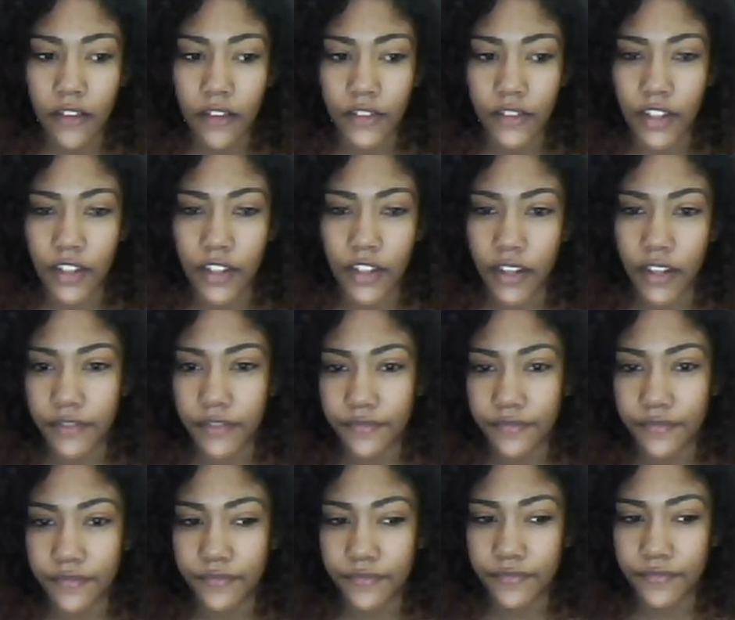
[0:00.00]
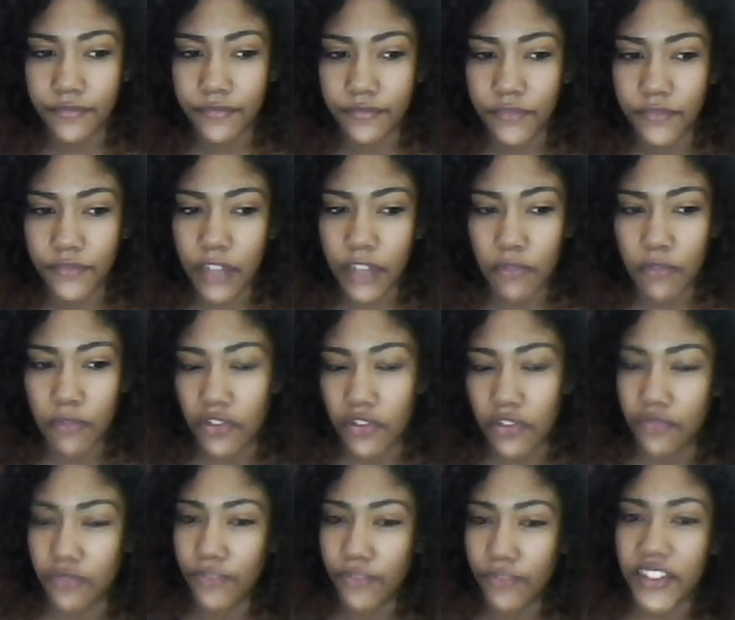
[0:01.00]
you know, so I'm not
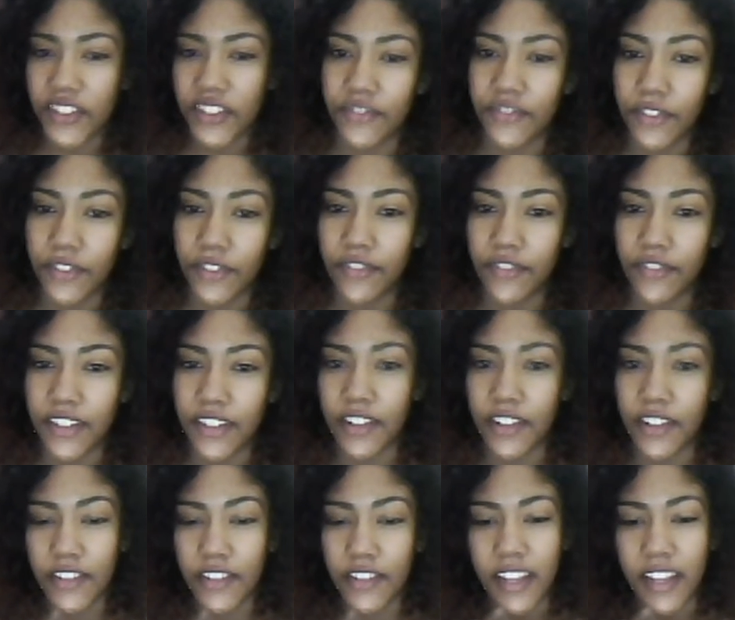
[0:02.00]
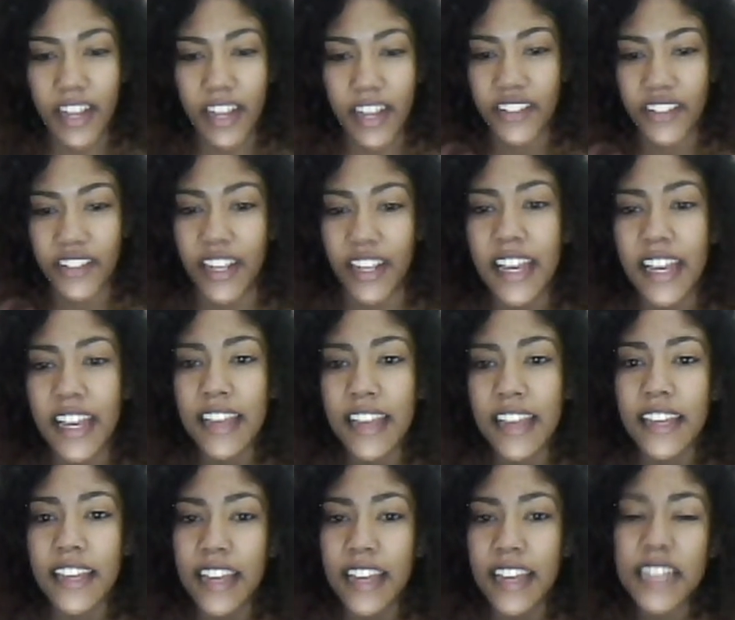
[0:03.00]
just rushing through the video, so I can actually
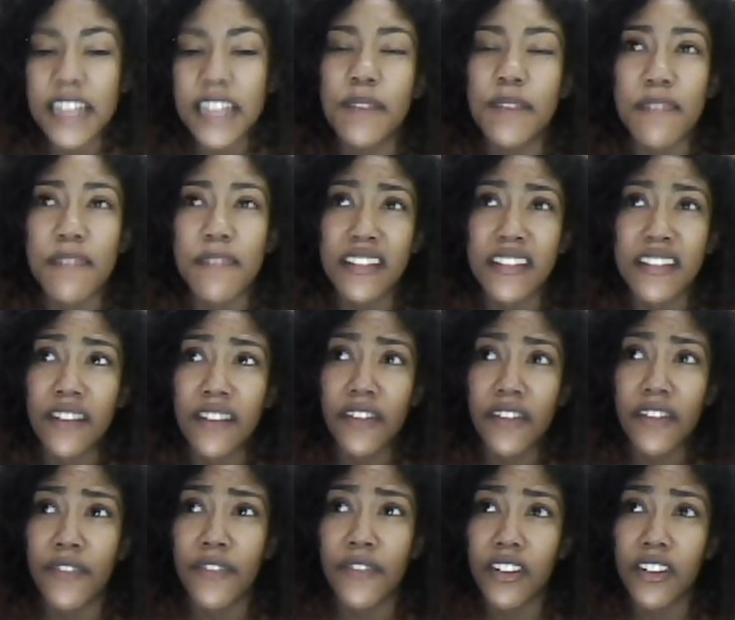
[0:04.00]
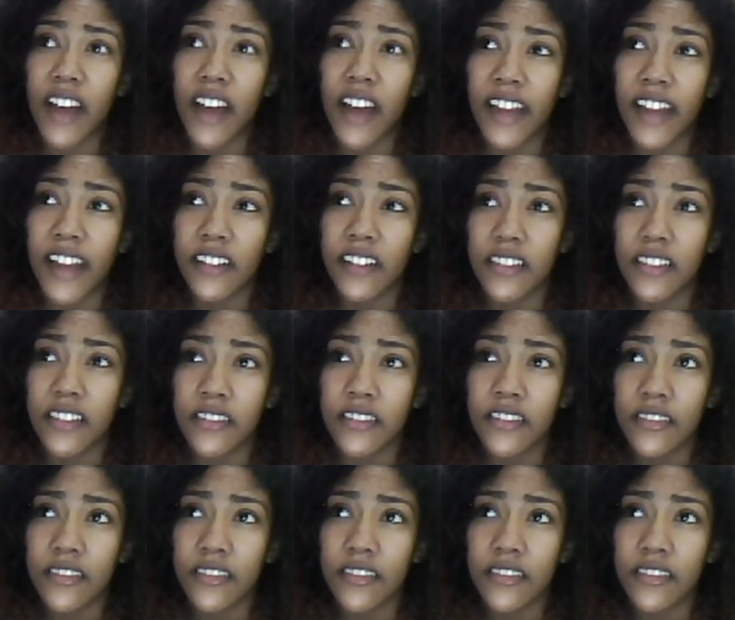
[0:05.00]
explain myself if you'd like.